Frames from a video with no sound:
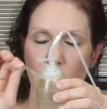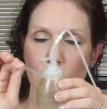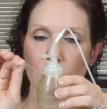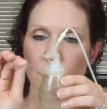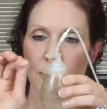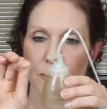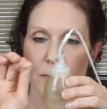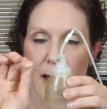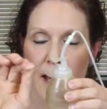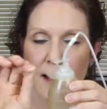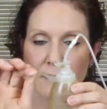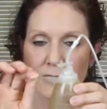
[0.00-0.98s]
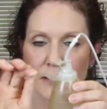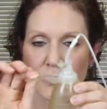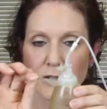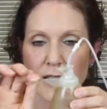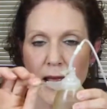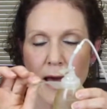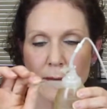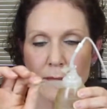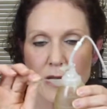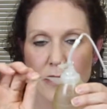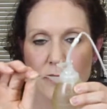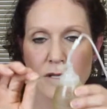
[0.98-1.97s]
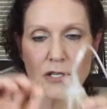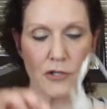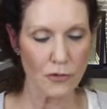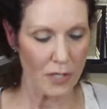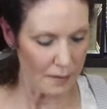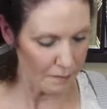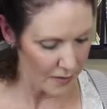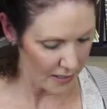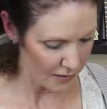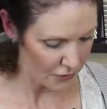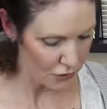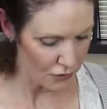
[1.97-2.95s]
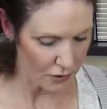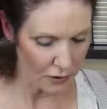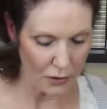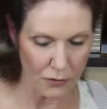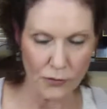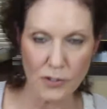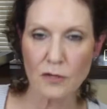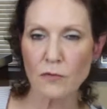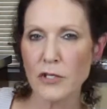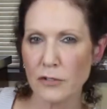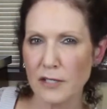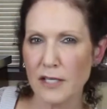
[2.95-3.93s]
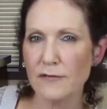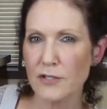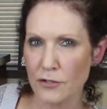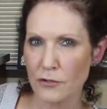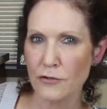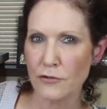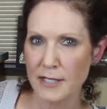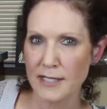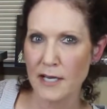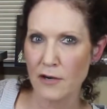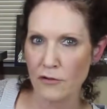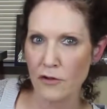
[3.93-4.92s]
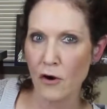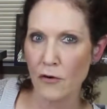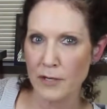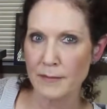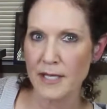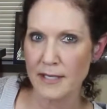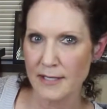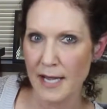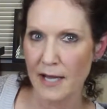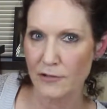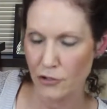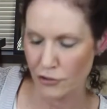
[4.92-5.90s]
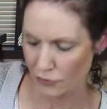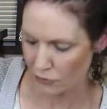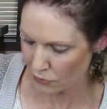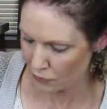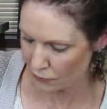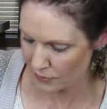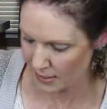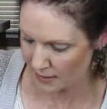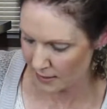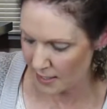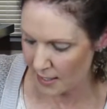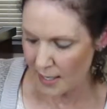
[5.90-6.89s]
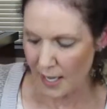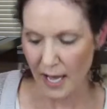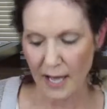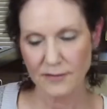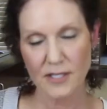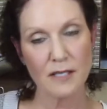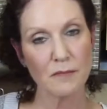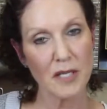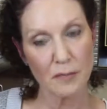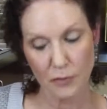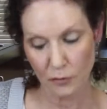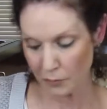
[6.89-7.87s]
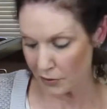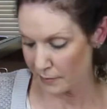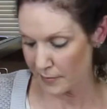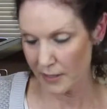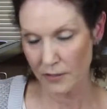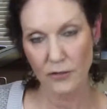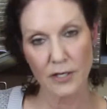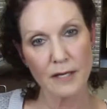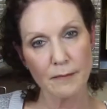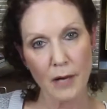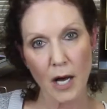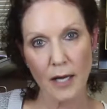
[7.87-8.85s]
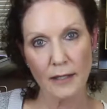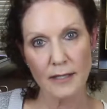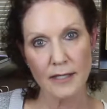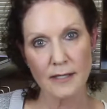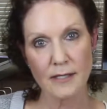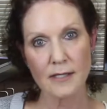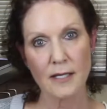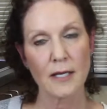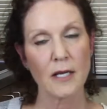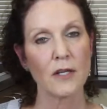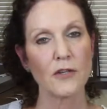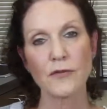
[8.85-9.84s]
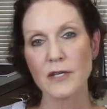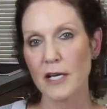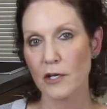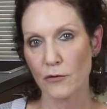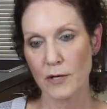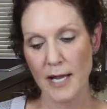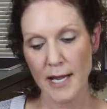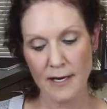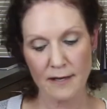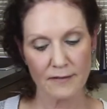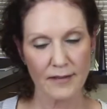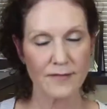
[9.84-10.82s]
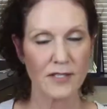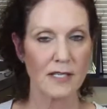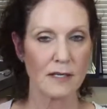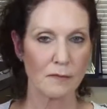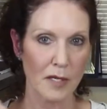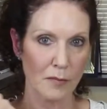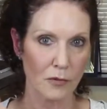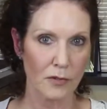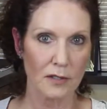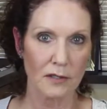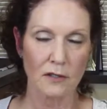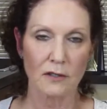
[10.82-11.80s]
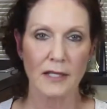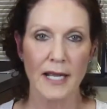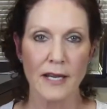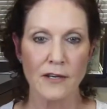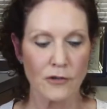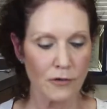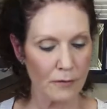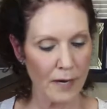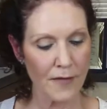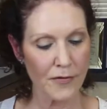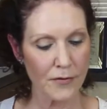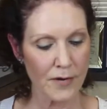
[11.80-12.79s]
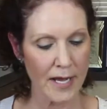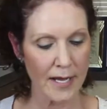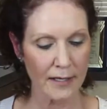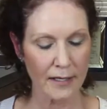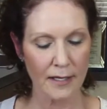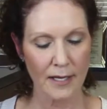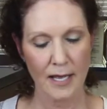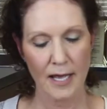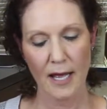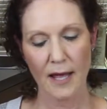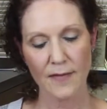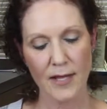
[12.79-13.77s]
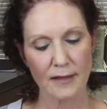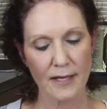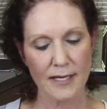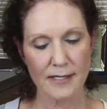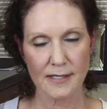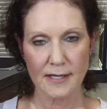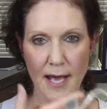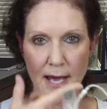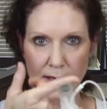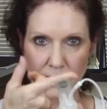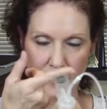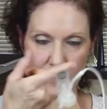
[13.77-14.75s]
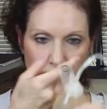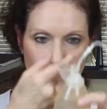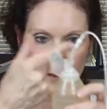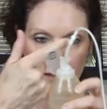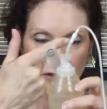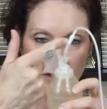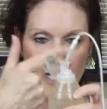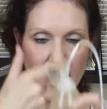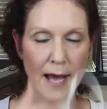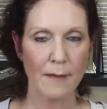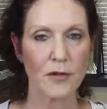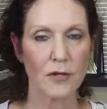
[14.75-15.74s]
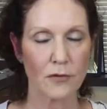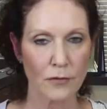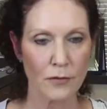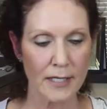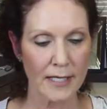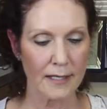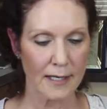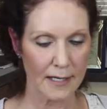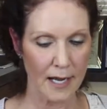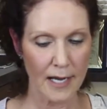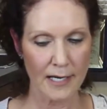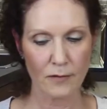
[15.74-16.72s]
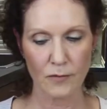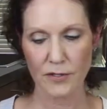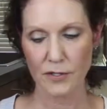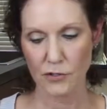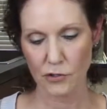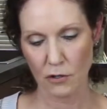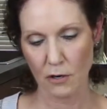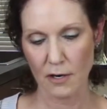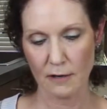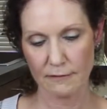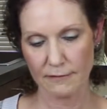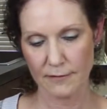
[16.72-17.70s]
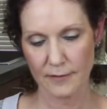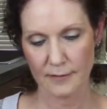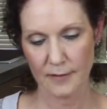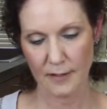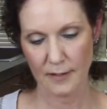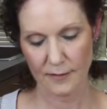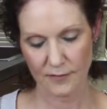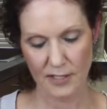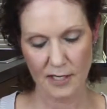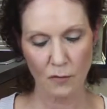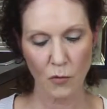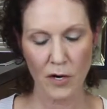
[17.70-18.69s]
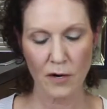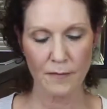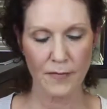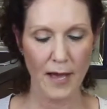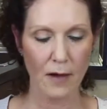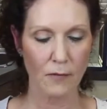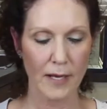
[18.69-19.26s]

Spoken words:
you do have a little tab here that you can pin to your clothes, and when you leave the surgery center, they'll already be attached to your clothing. I've seen people put them in hoodie pockets. You can get creative. I've seen people with a little lanyard around their neck, and they lace that little tab through it and hide it with a scarf. Seen them wear them that